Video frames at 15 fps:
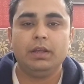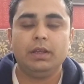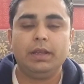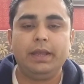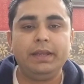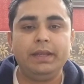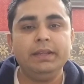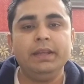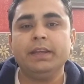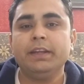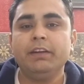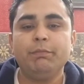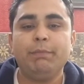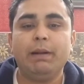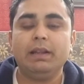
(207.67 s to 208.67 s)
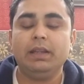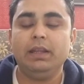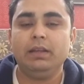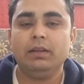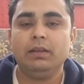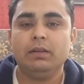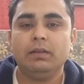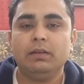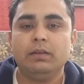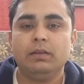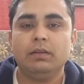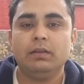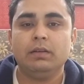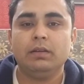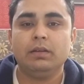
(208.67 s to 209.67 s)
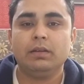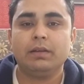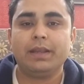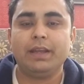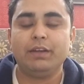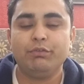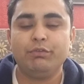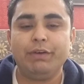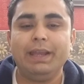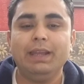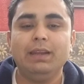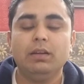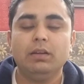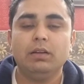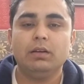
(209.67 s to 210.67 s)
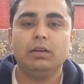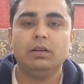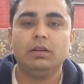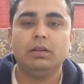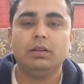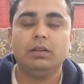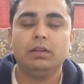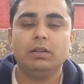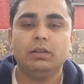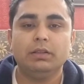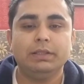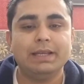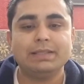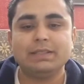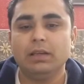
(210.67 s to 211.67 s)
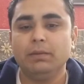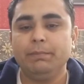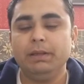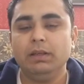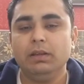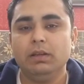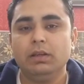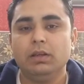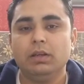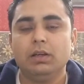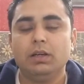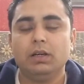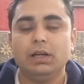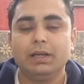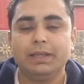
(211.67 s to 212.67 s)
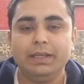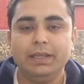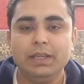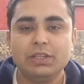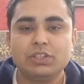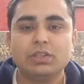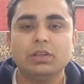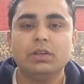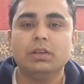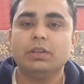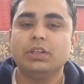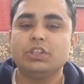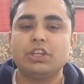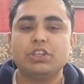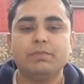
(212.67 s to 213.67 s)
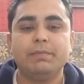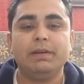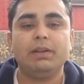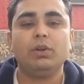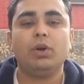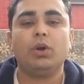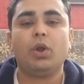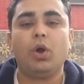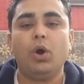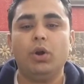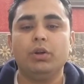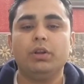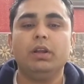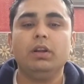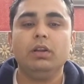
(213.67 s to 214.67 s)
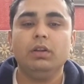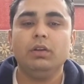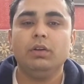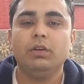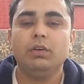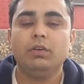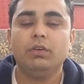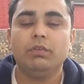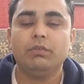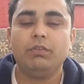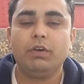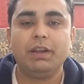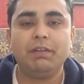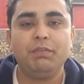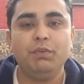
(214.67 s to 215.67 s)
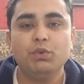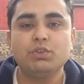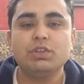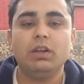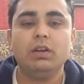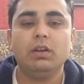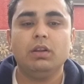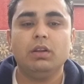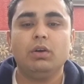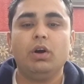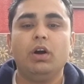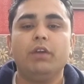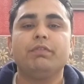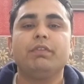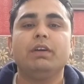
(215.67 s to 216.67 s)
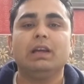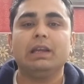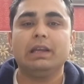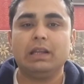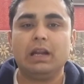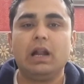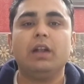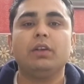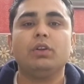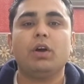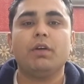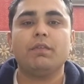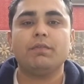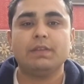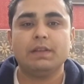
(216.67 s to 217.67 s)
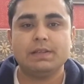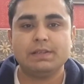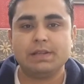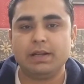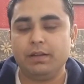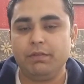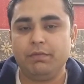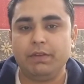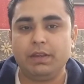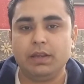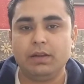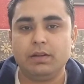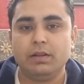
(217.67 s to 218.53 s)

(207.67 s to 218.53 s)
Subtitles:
Any aggrieved party can file the SLP against the judgment or order for refusal of grant of certificate.